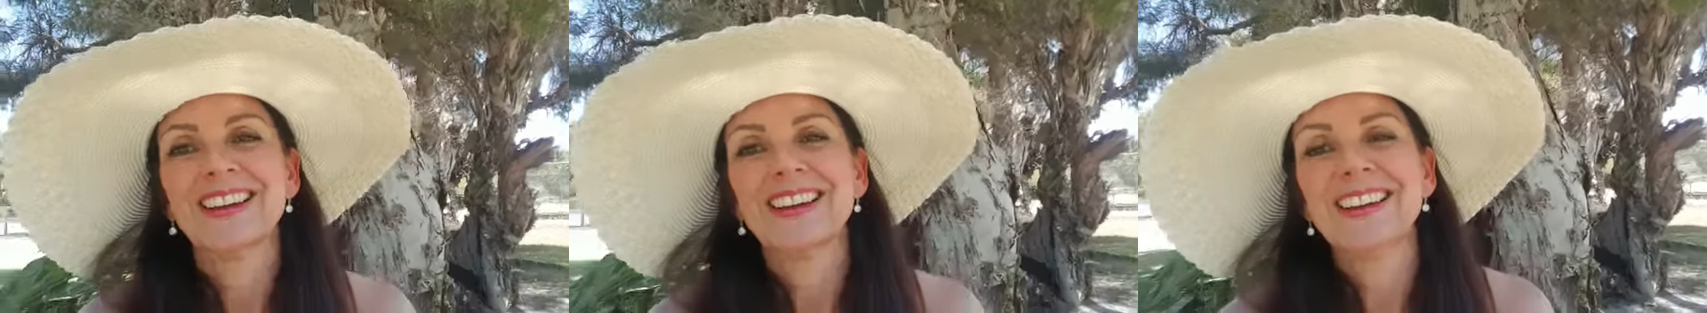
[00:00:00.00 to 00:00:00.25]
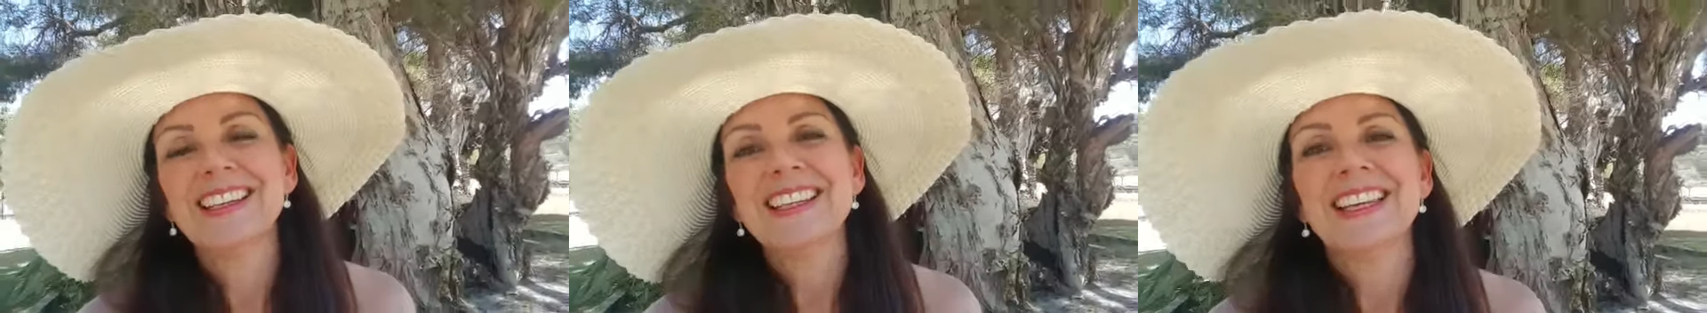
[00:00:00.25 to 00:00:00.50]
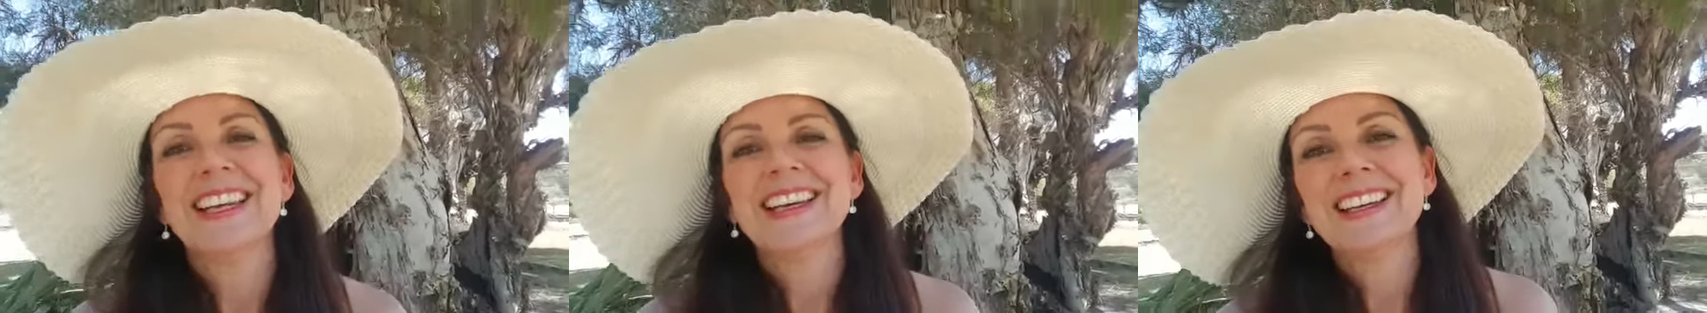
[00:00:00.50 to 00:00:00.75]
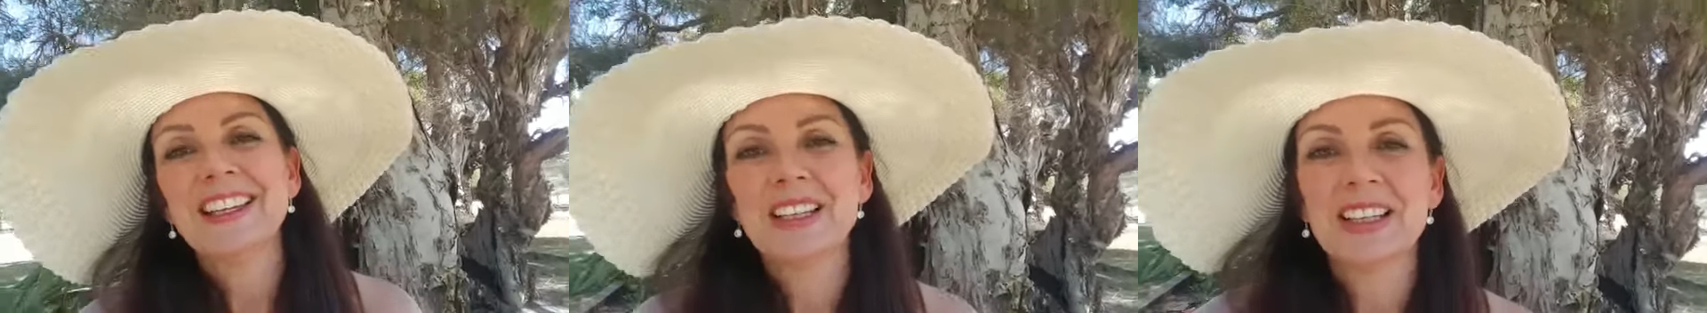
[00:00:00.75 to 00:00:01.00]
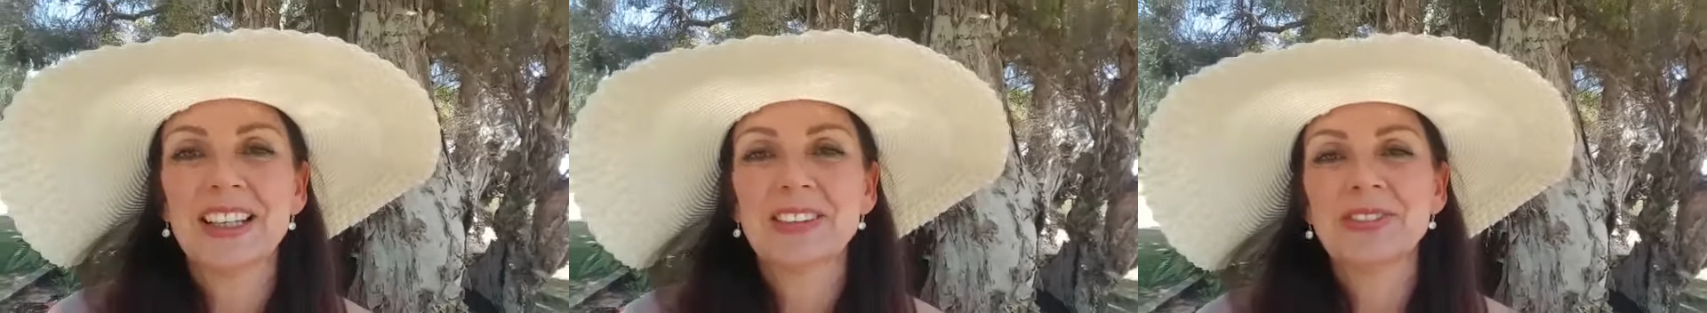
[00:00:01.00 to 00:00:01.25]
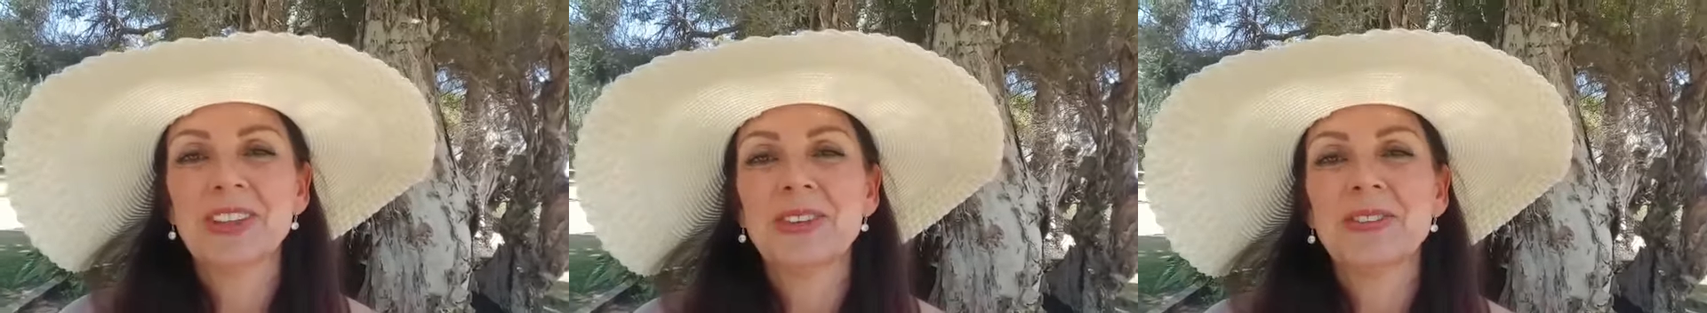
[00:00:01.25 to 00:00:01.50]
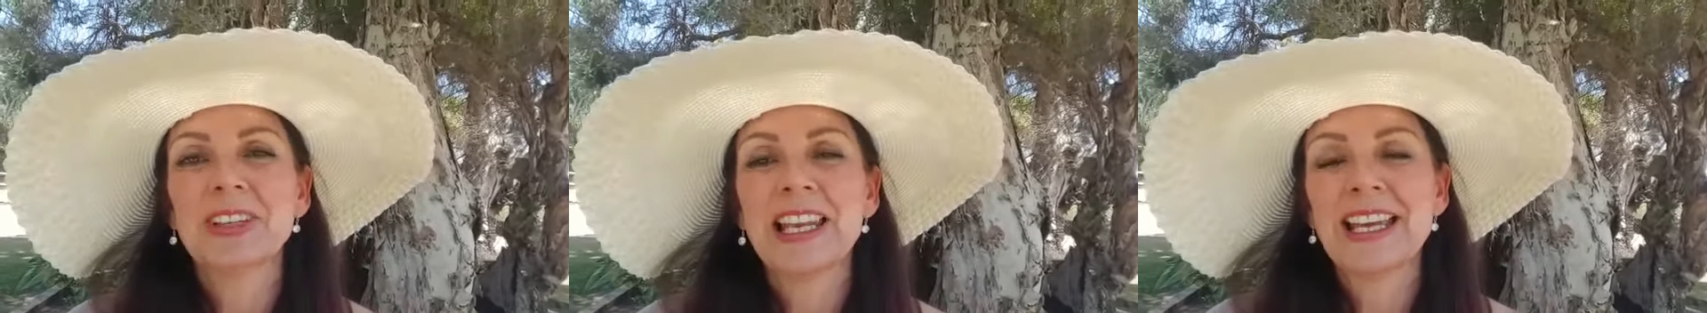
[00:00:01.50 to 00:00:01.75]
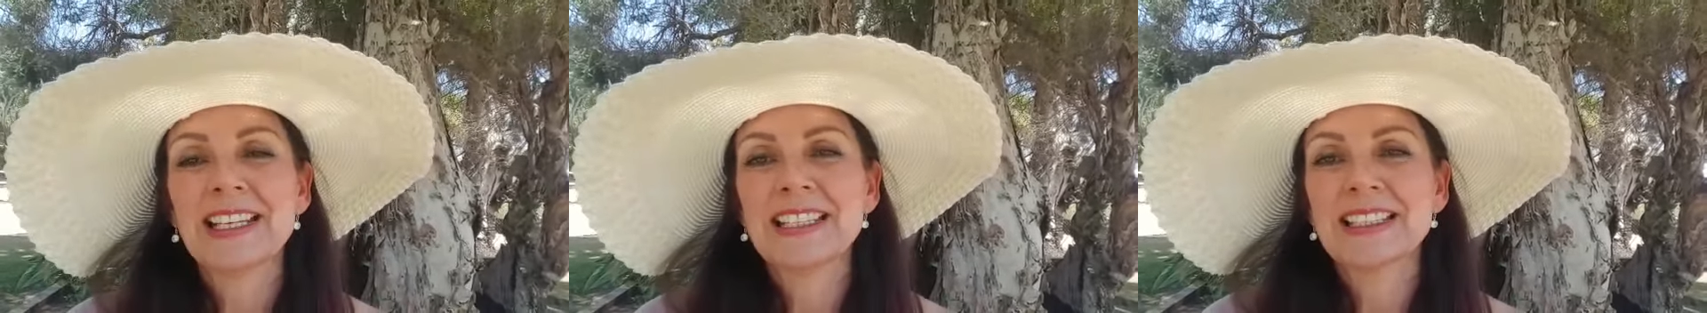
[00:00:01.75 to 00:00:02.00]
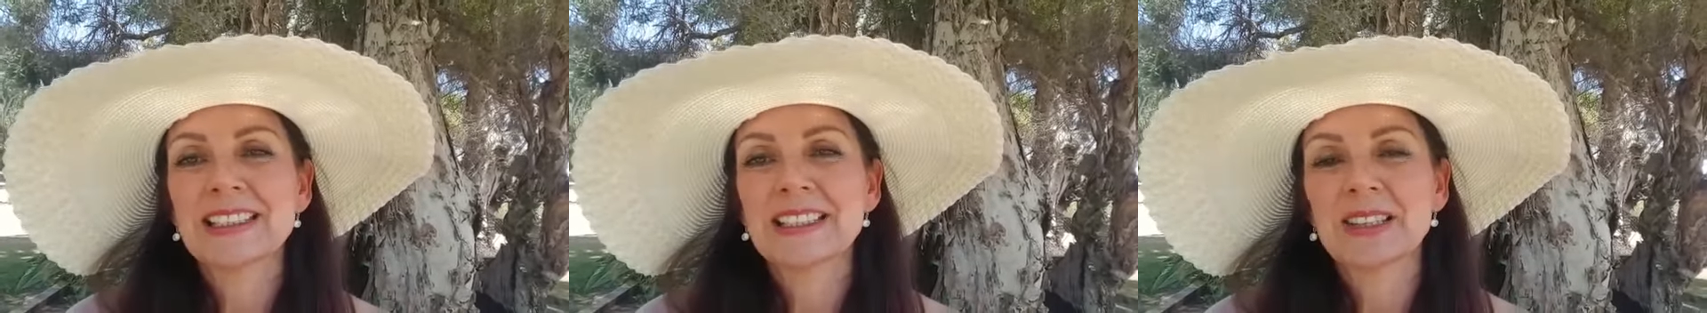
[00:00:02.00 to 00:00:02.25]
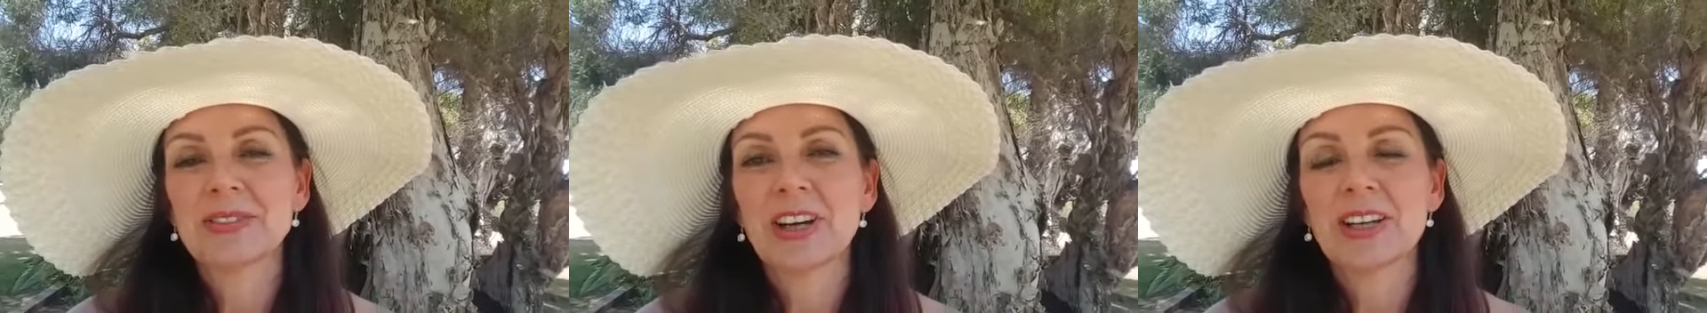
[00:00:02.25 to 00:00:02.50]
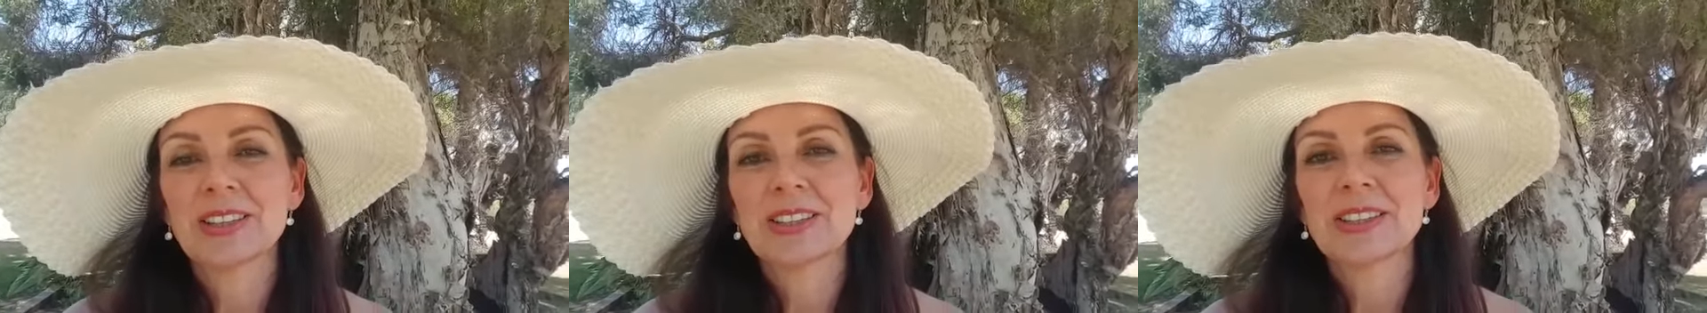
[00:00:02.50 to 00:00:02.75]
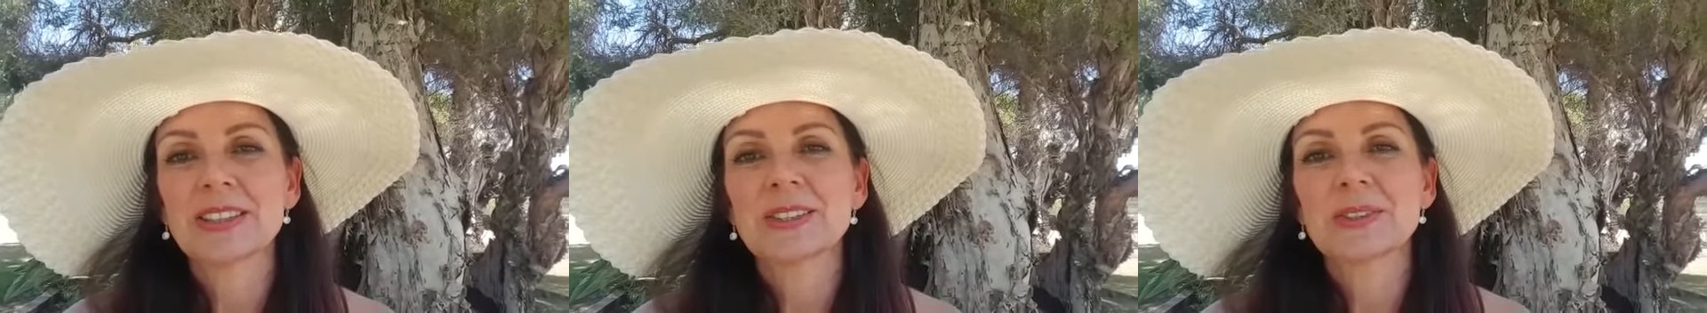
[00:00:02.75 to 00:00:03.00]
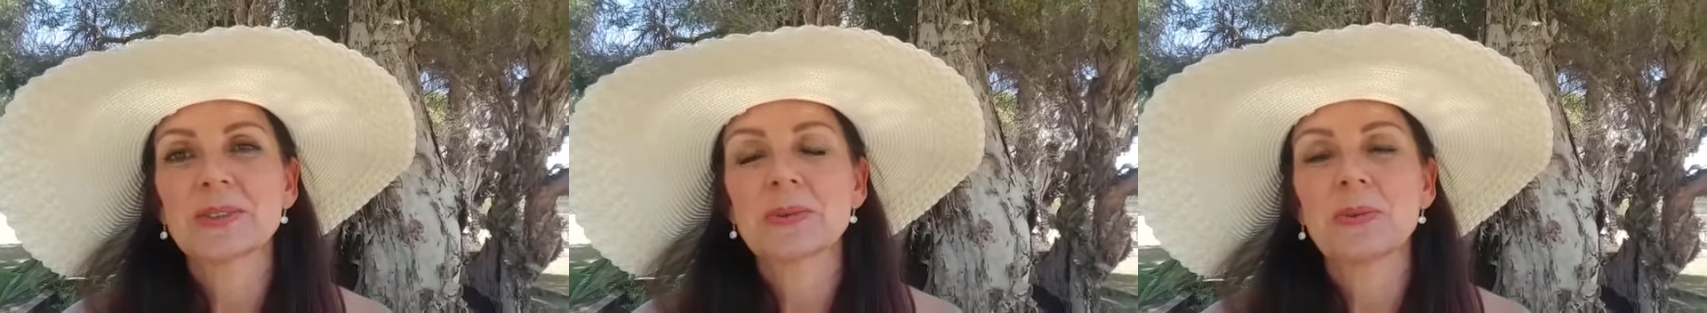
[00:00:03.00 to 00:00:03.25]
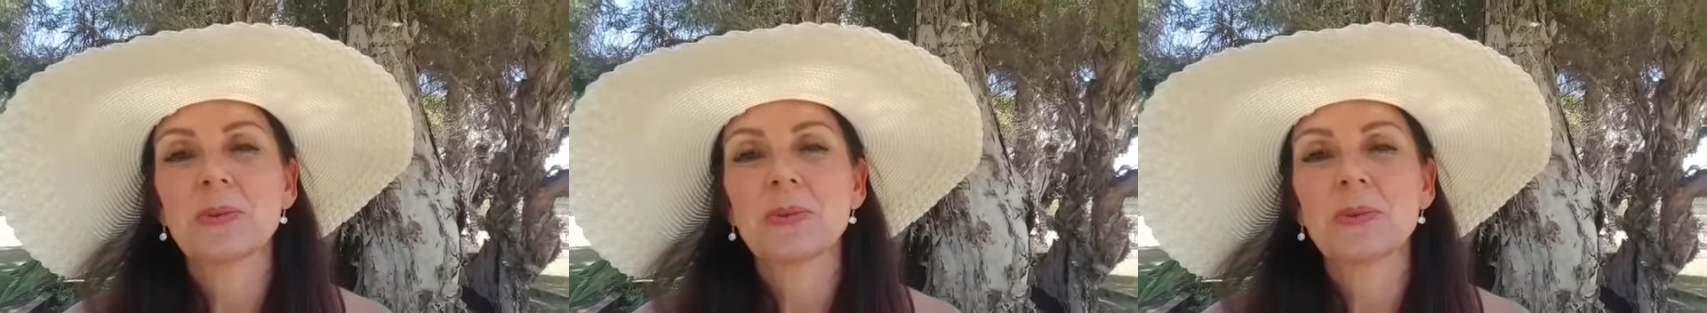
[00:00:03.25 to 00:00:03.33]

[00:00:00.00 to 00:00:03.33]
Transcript: Hi there. A few ladies have asked us